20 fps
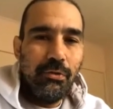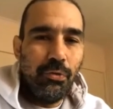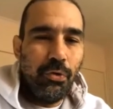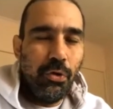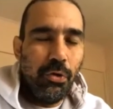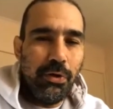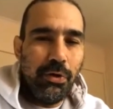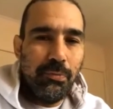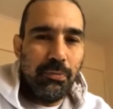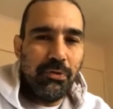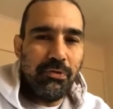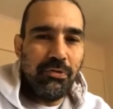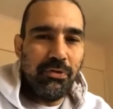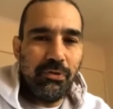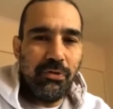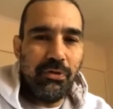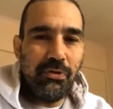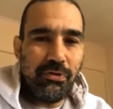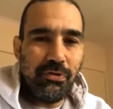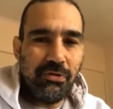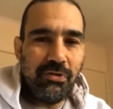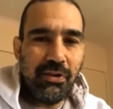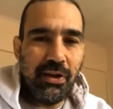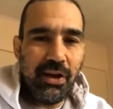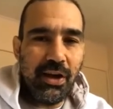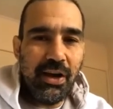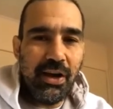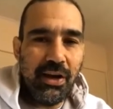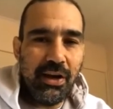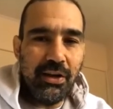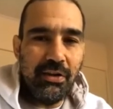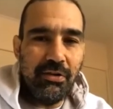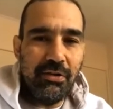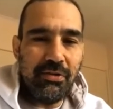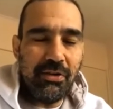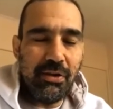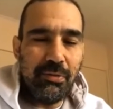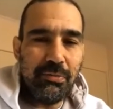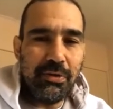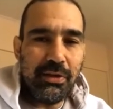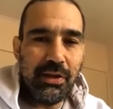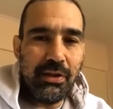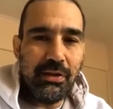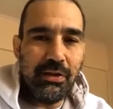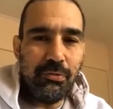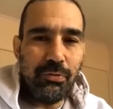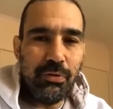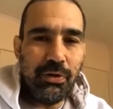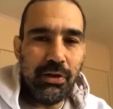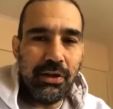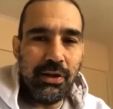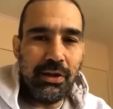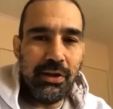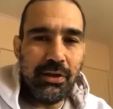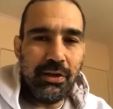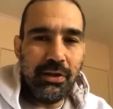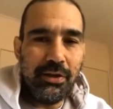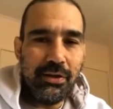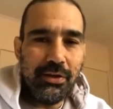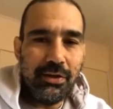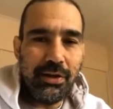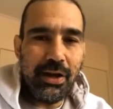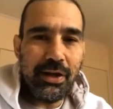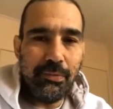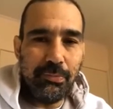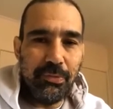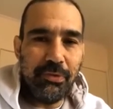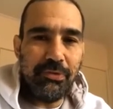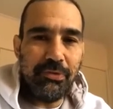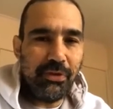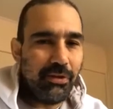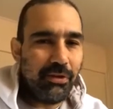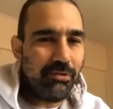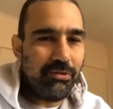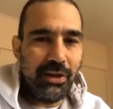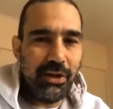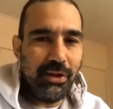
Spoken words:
roll in Brazil is something really like Brazilians.